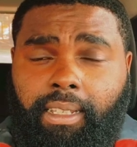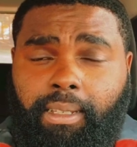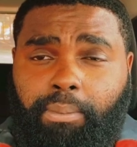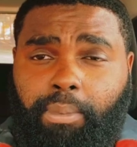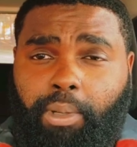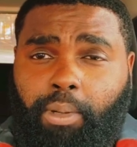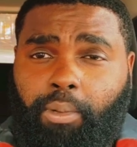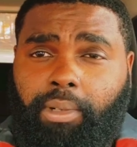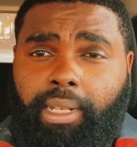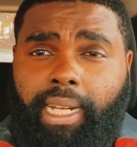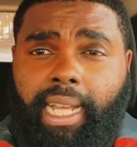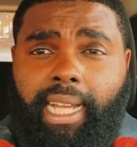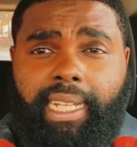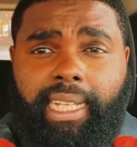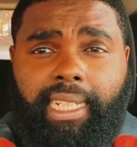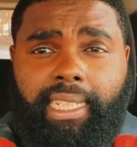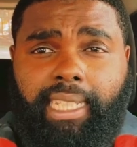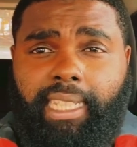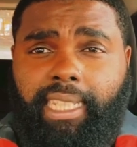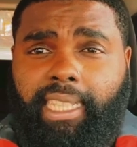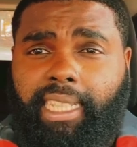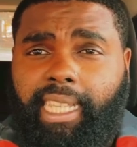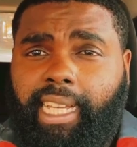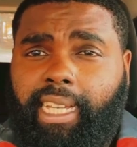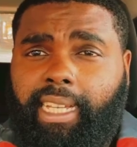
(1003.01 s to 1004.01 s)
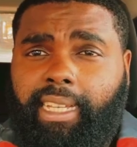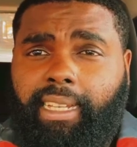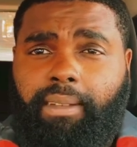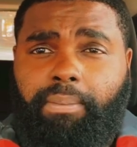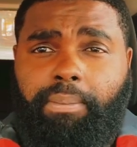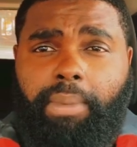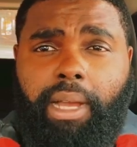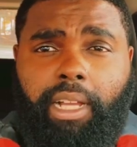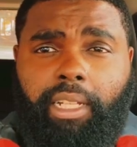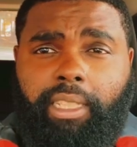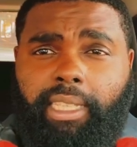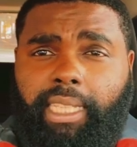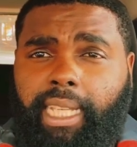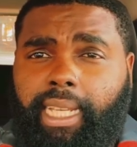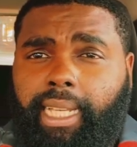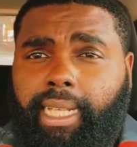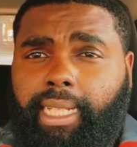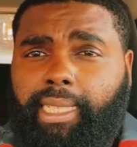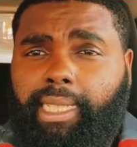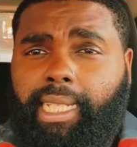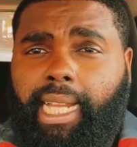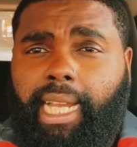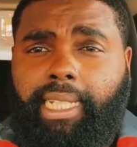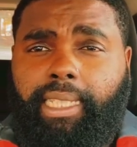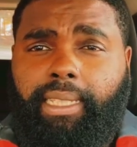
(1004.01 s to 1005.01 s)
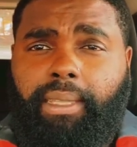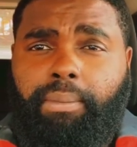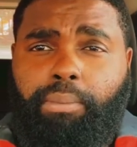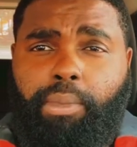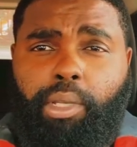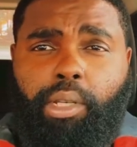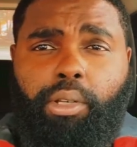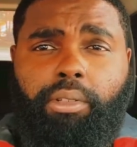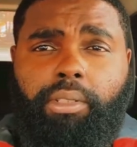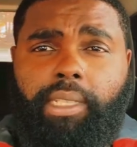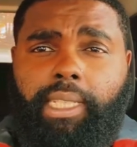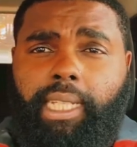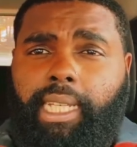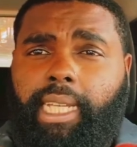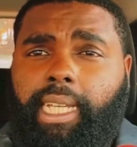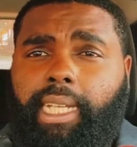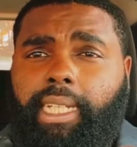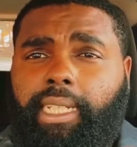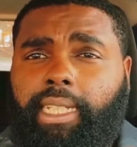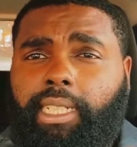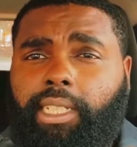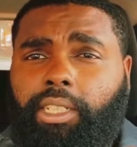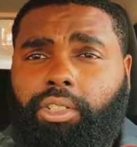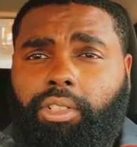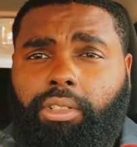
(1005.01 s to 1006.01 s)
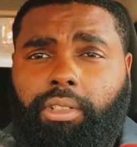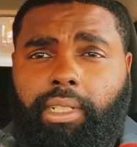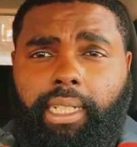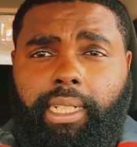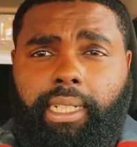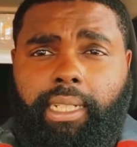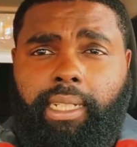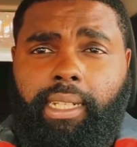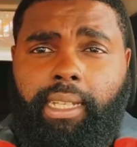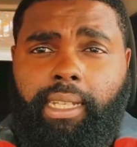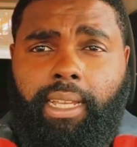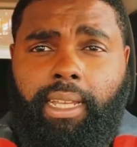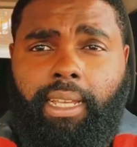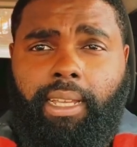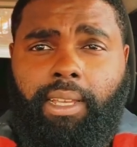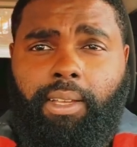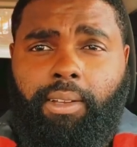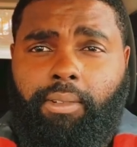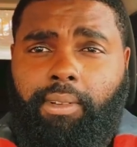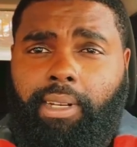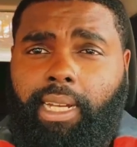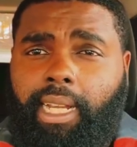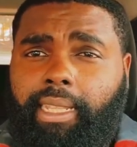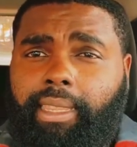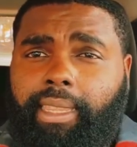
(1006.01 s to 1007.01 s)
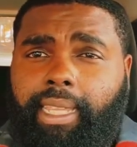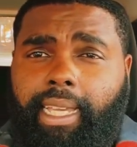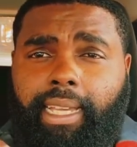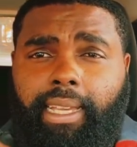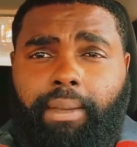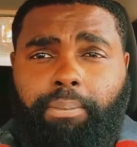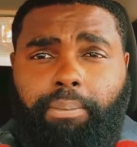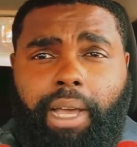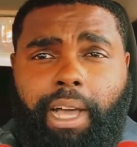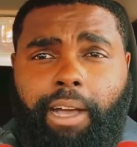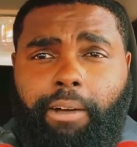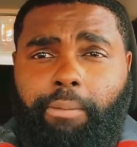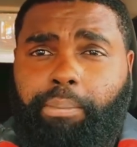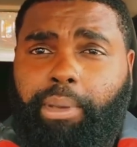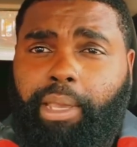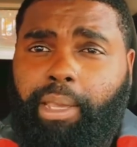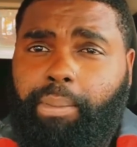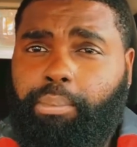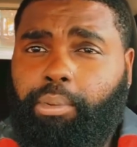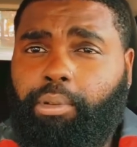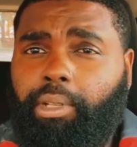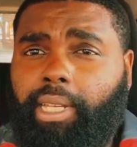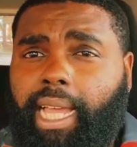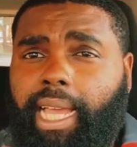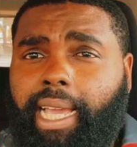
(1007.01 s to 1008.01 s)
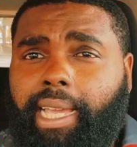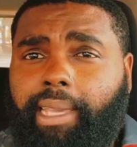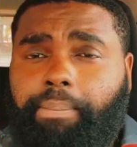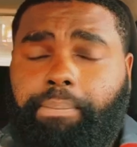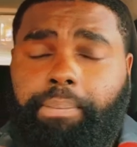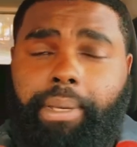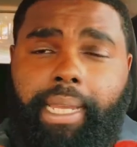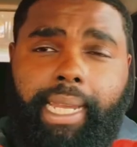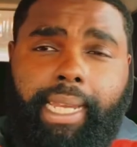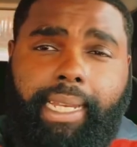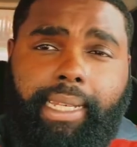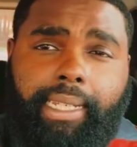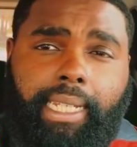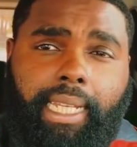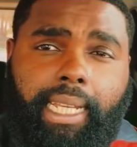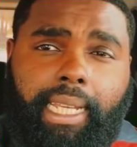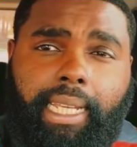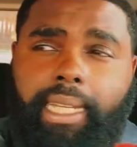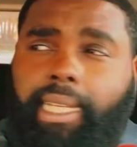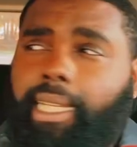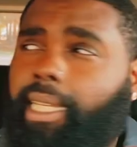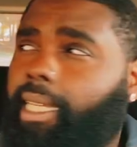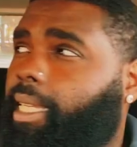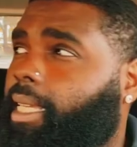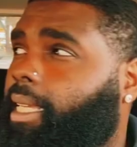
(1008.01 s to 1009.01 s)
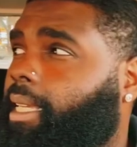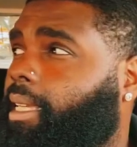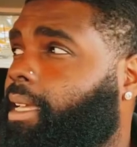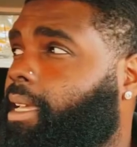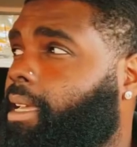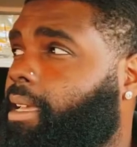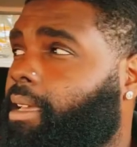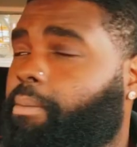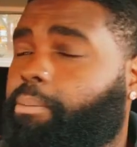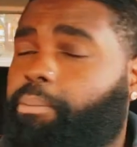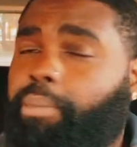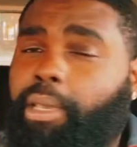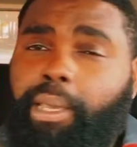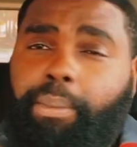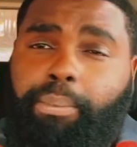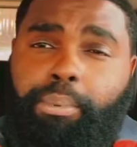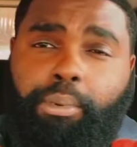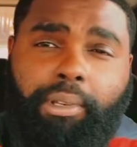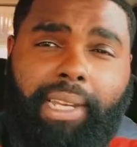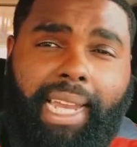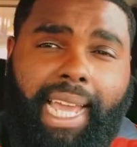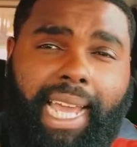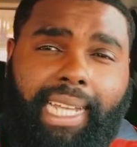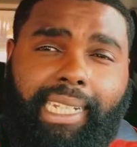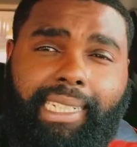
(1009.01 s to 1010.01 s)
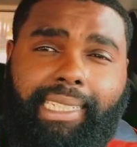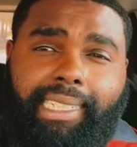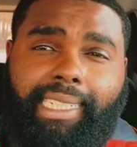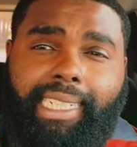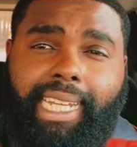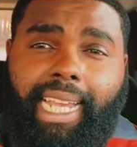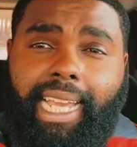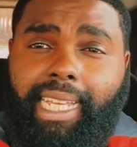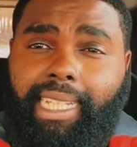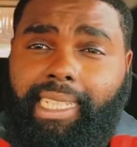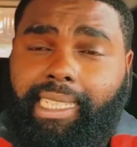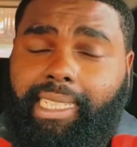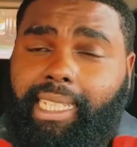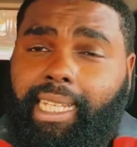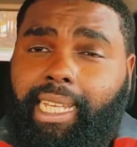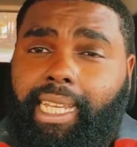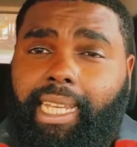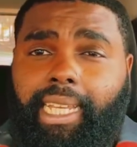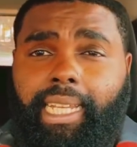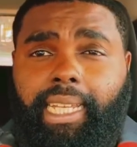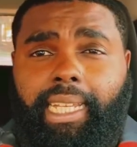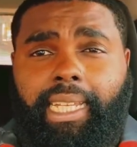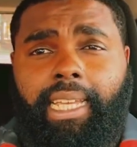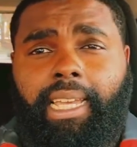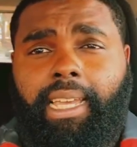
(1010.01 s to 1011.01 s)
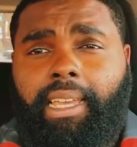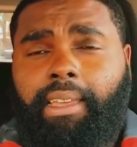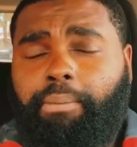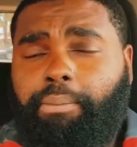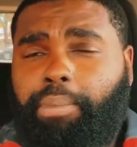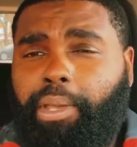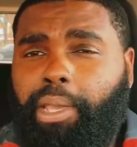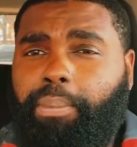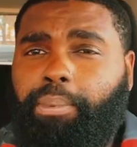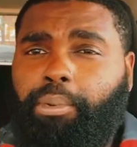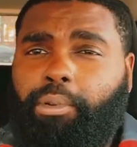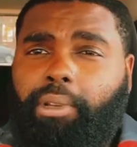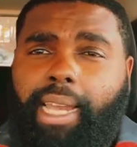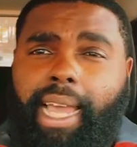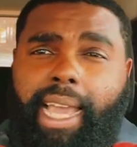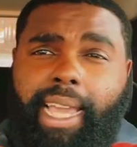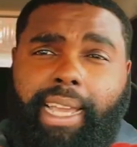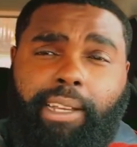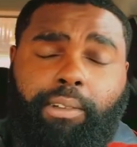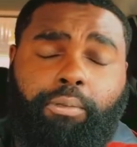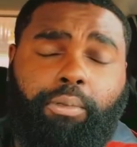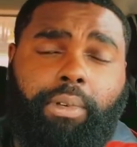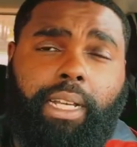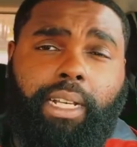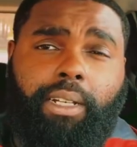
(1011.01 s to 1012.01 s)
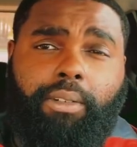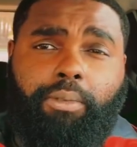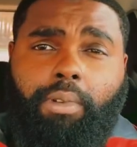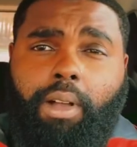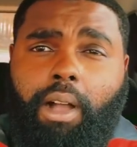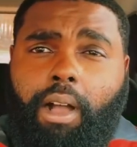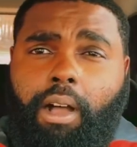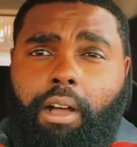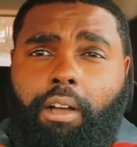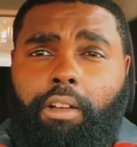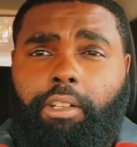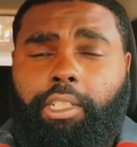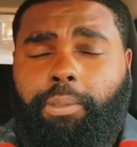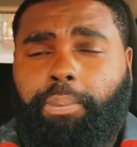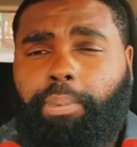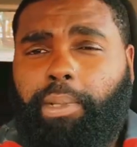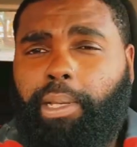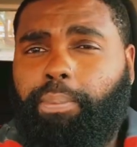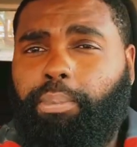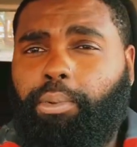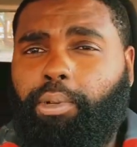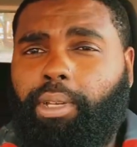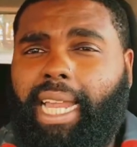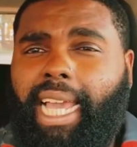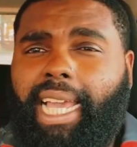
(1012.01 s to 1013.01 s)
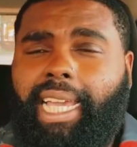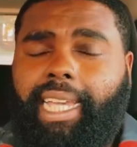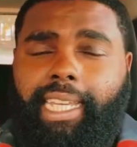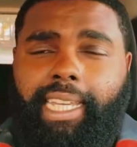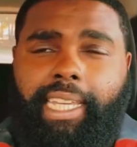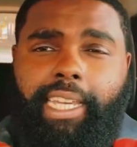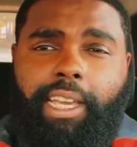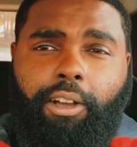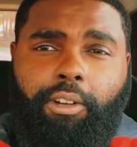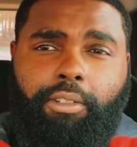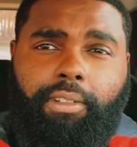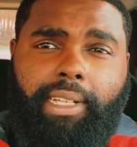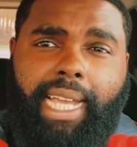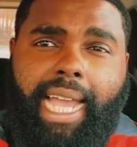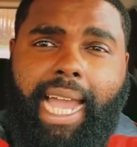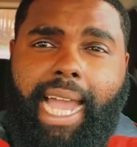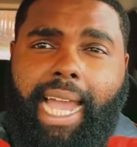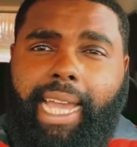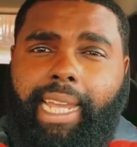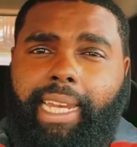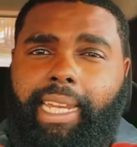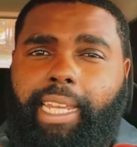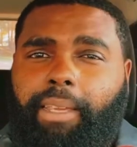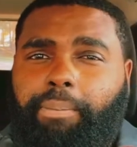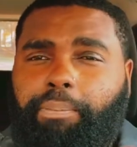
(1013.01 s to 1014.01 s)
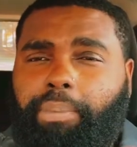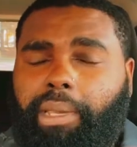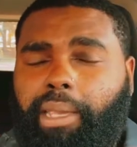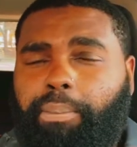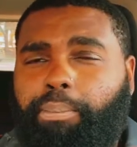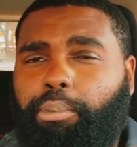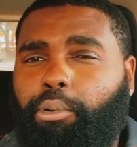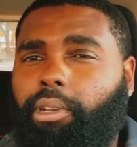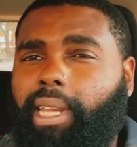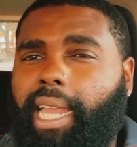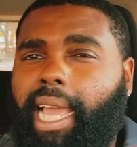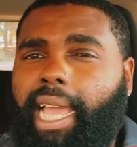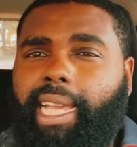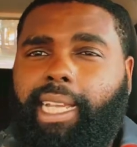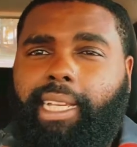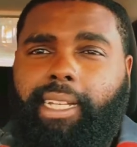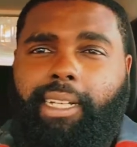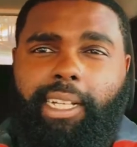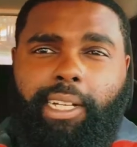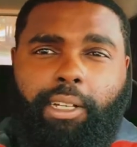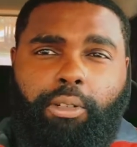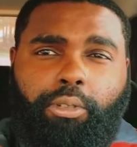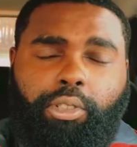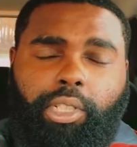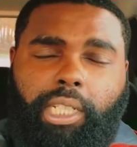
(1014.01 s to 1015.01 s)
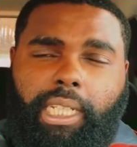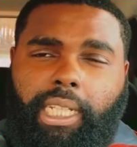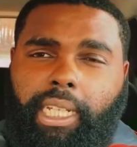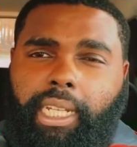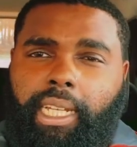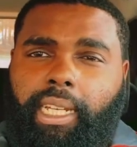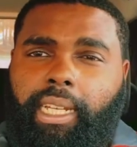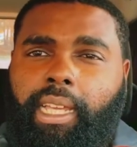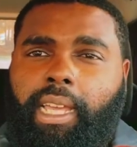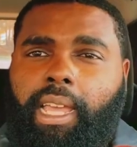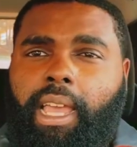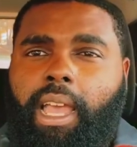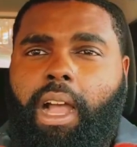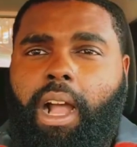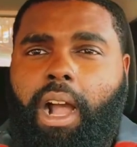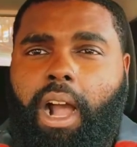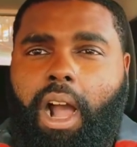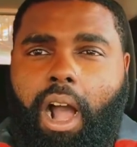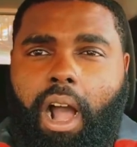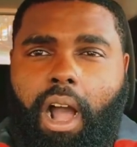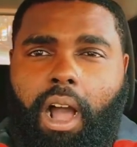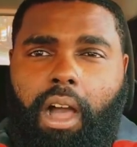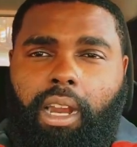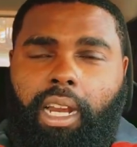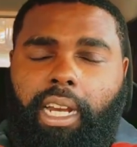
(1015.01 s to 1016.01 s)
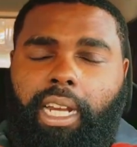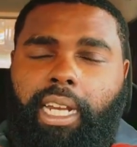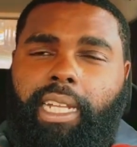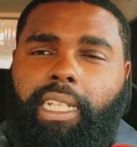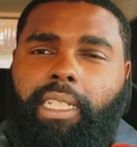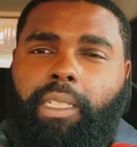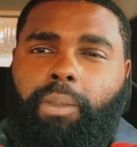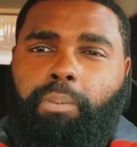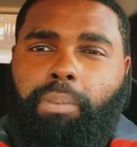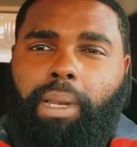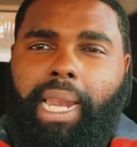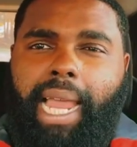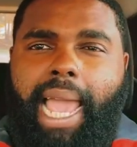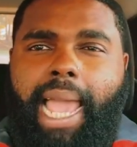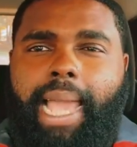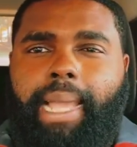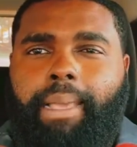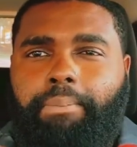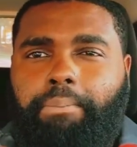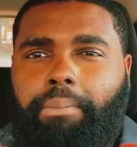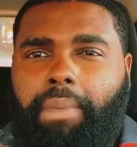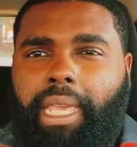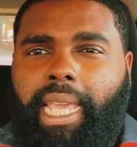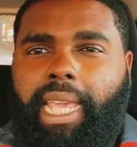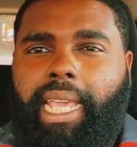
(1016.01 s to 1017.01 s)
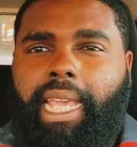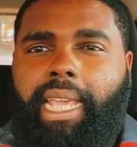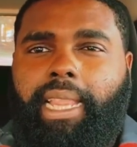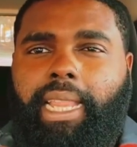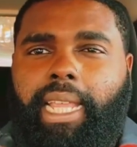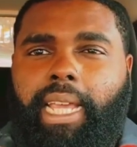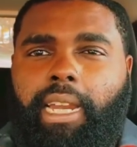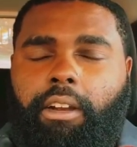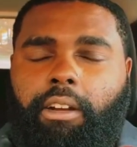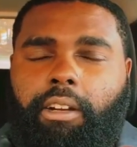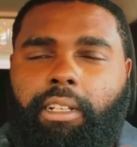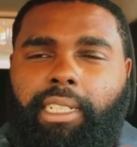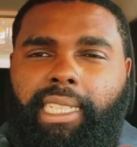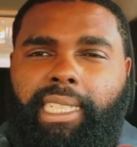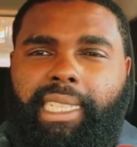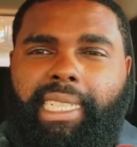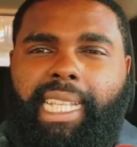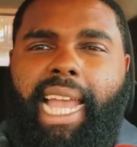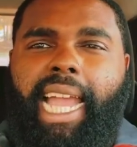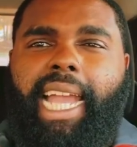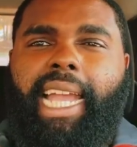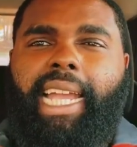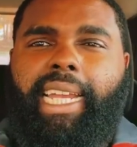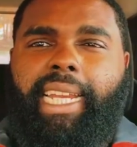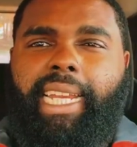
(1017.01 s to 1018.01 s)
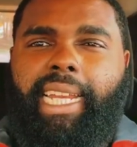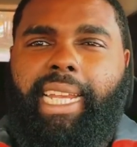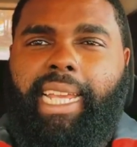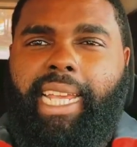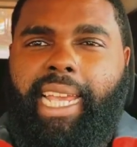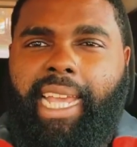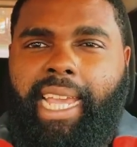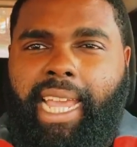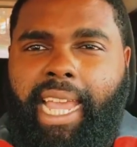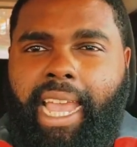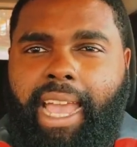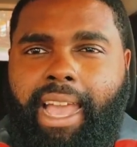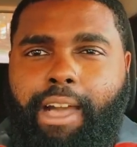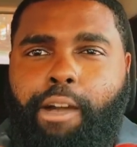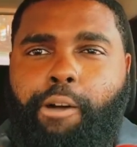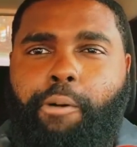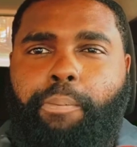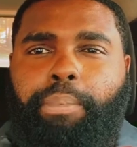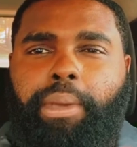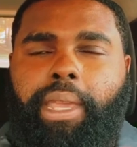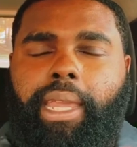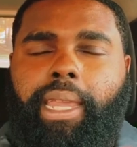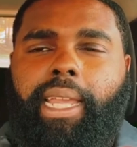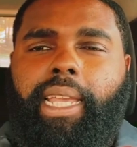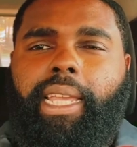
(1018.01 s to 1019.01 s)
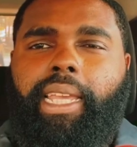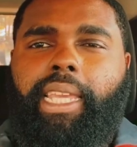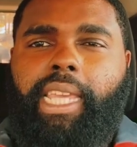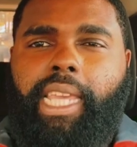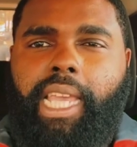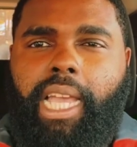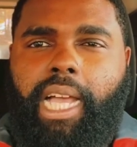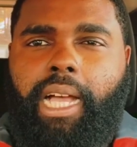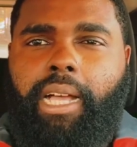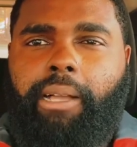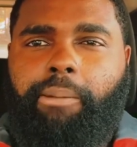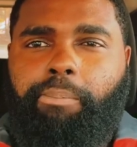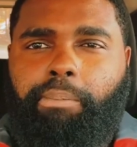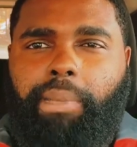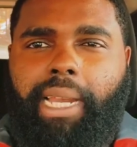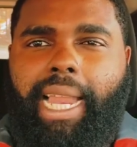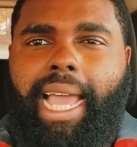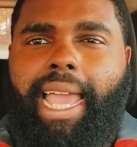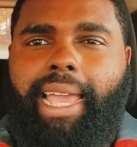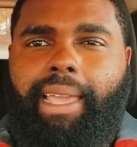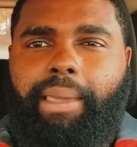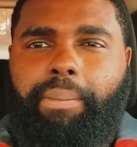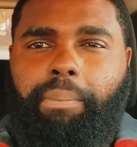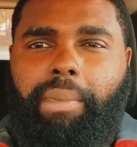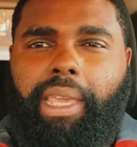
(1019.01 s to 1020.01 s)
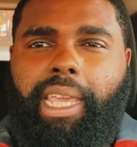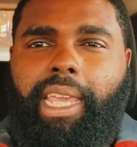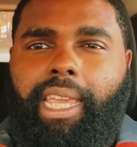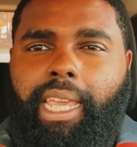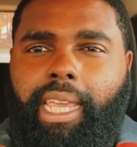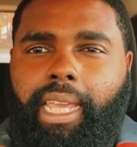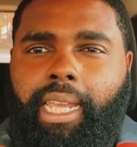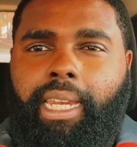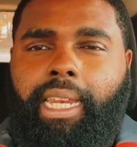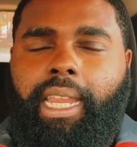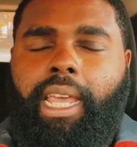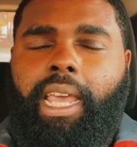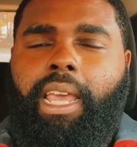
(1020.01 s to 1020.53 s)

but when I get to thinking about things like the music industry, when I think about people like P Diddy, people like Jay-Z, people like Rick Ross, people like Yo Gotti, people like Gucci, all of these black men that are signing and helping young black men